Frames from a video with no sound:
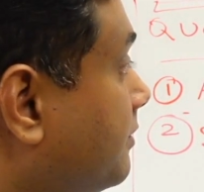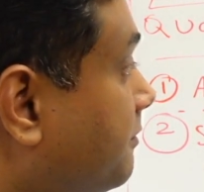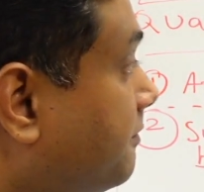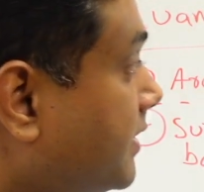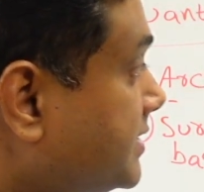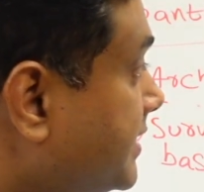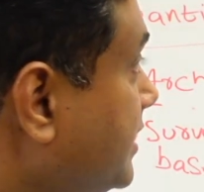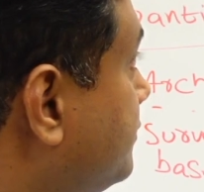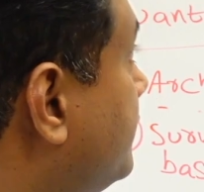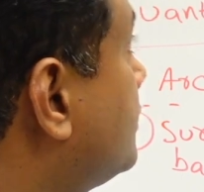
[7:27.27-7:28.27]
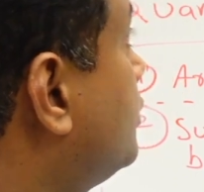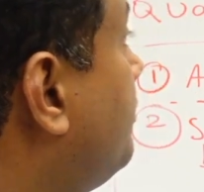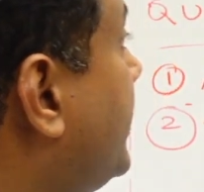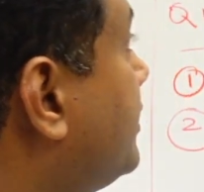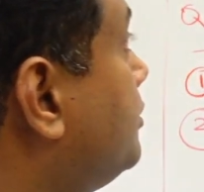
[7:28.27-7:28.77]
for a second, we will go
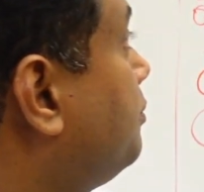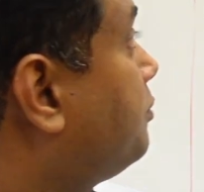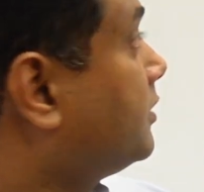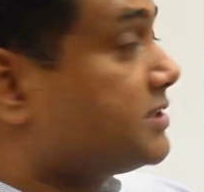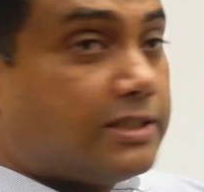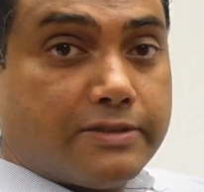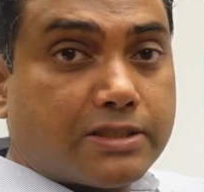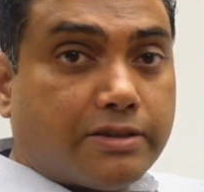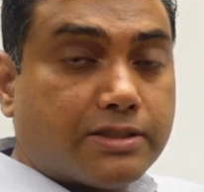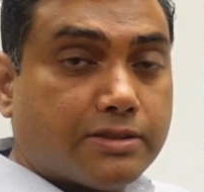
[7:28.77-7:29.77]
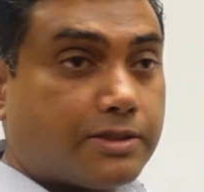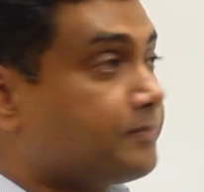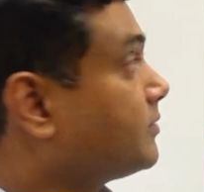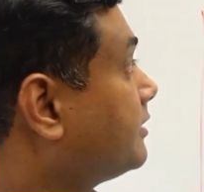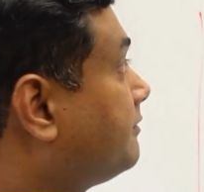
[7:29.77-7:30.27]
back to positivist research.
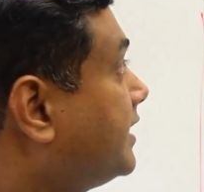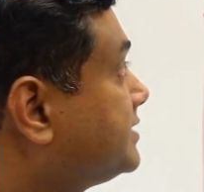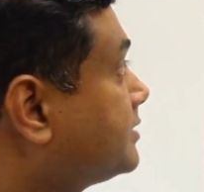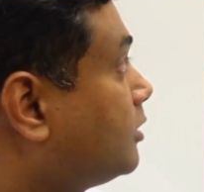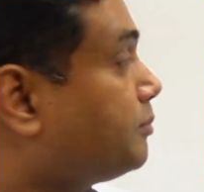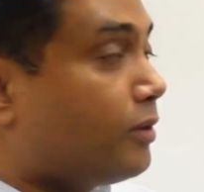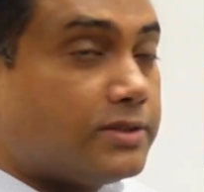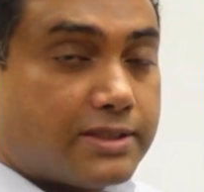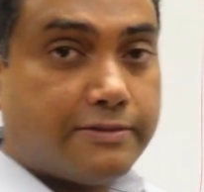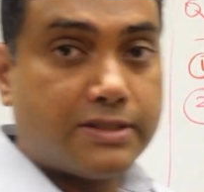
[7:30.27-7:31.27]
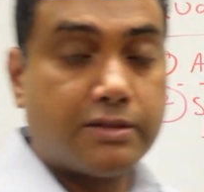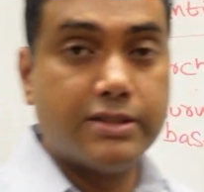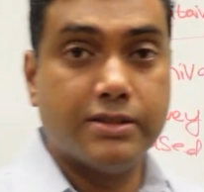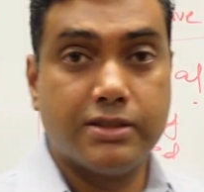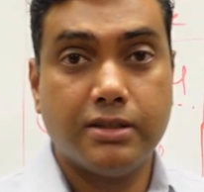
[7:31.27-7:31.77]
Why is it called positivist
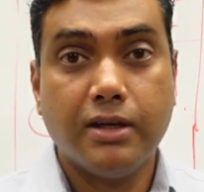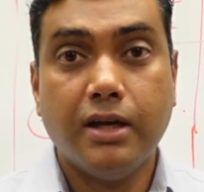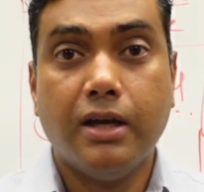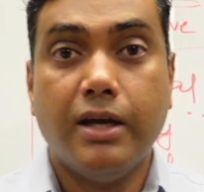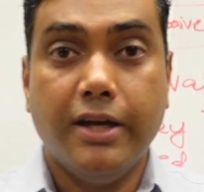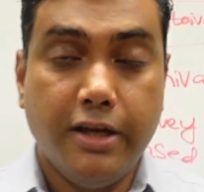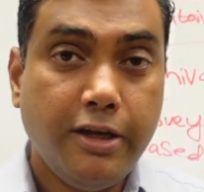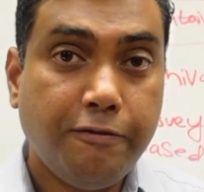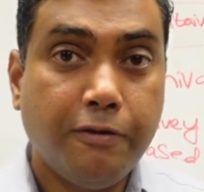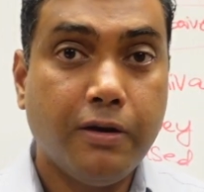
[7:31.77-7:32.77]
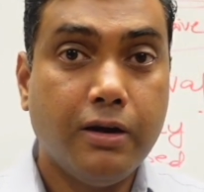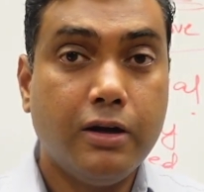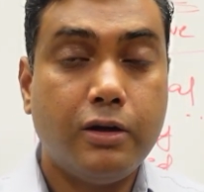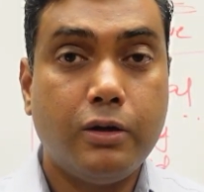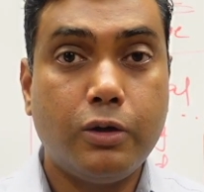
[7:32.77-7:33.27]
research? If
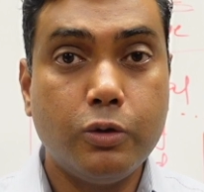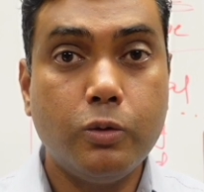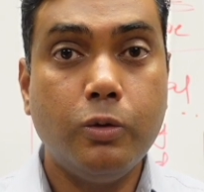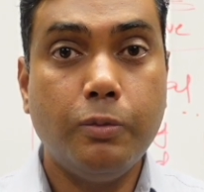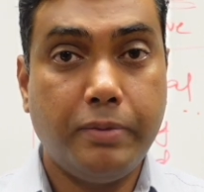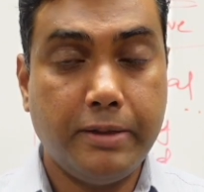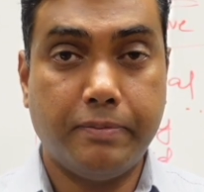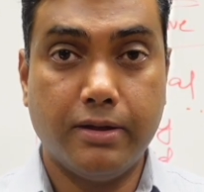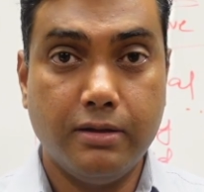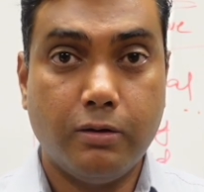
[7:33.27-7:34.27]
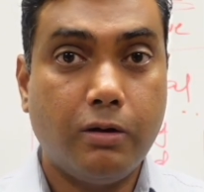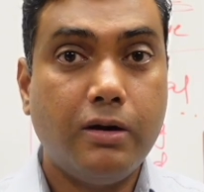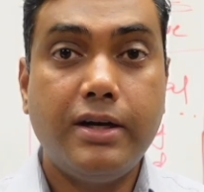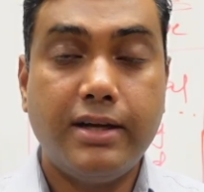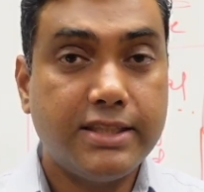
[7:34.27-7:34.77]
two people,
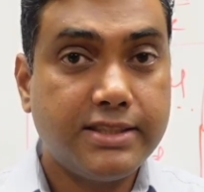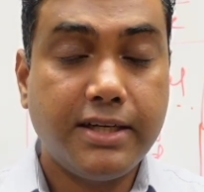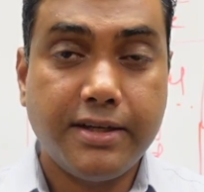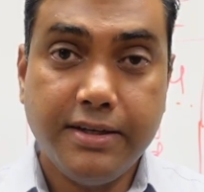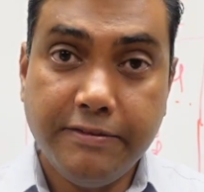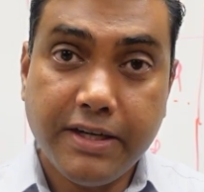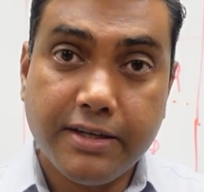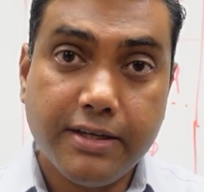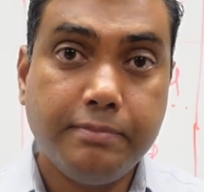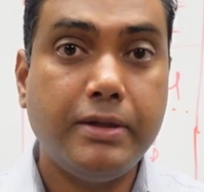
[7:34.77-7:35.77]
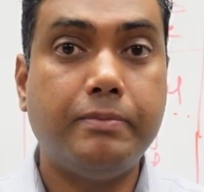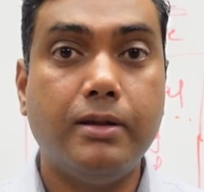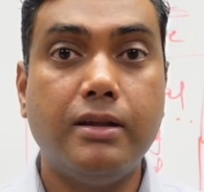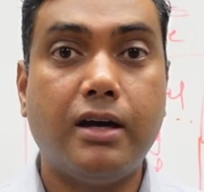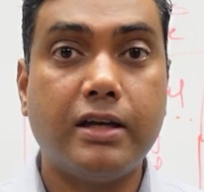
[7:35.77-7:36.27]
or let's say even 10
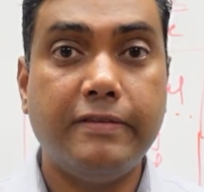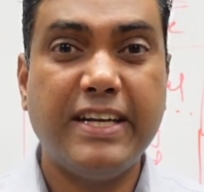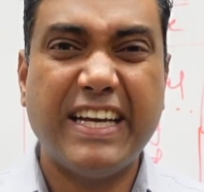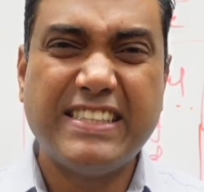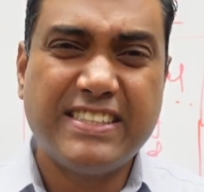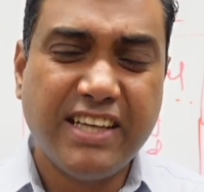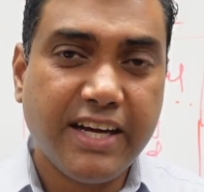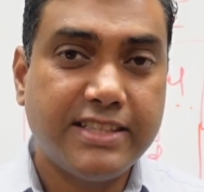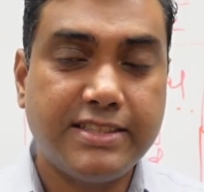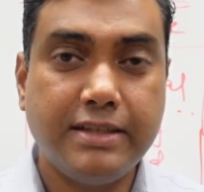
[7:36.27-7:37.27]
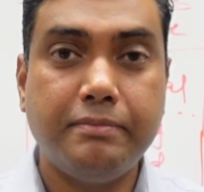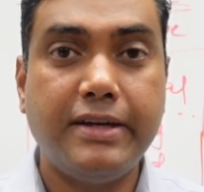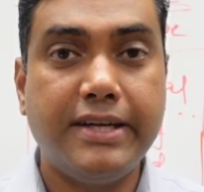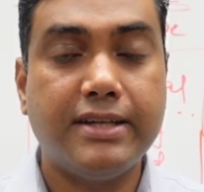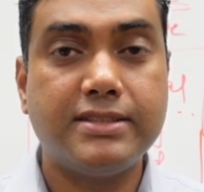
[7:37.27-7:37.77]
people, are given exact same
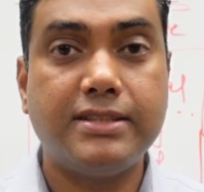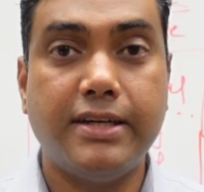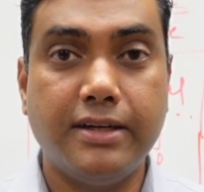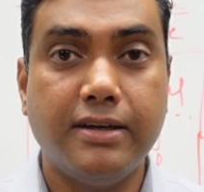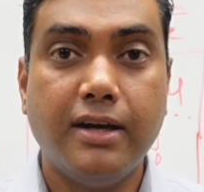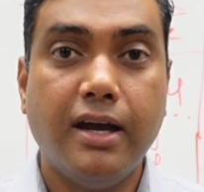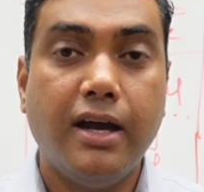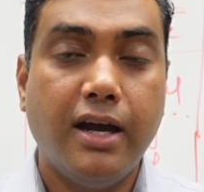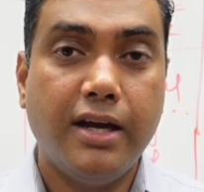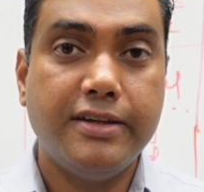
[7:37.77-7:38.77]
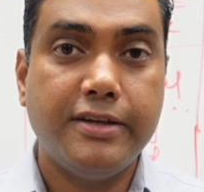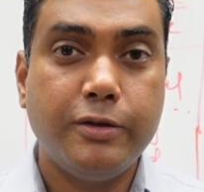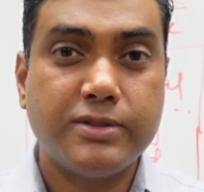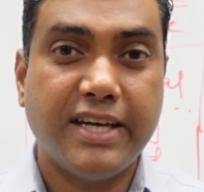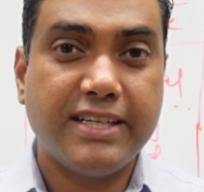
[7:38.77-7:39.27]
data set and they
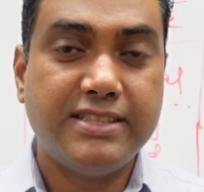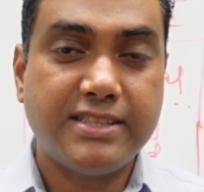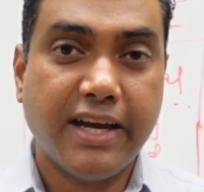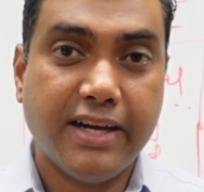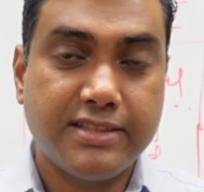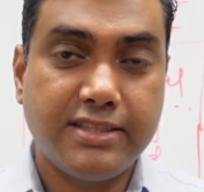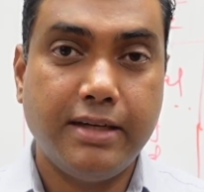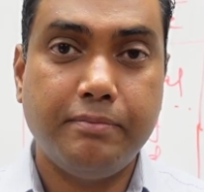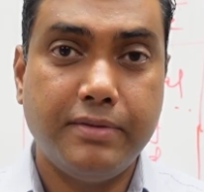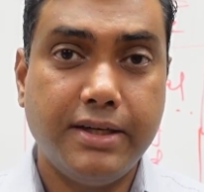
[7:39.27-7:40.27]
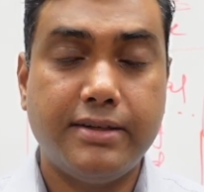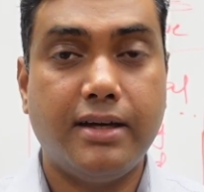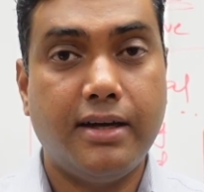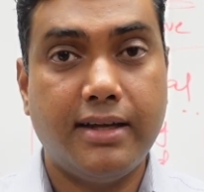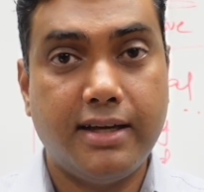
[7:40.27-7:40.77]
use exact same
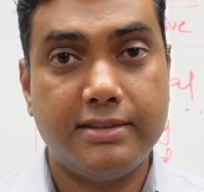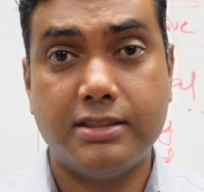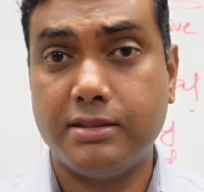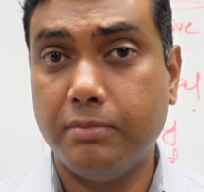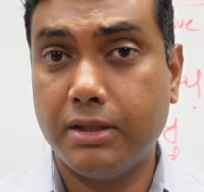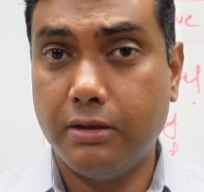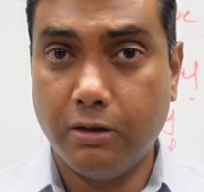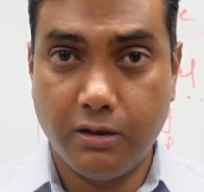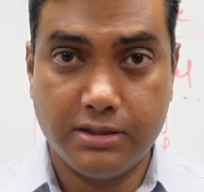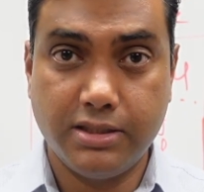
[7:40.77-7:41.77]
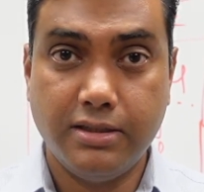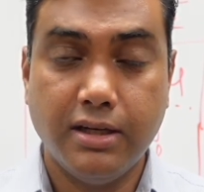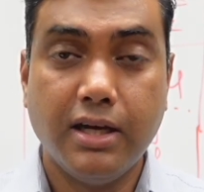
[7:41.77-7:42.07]
data analysis methodology,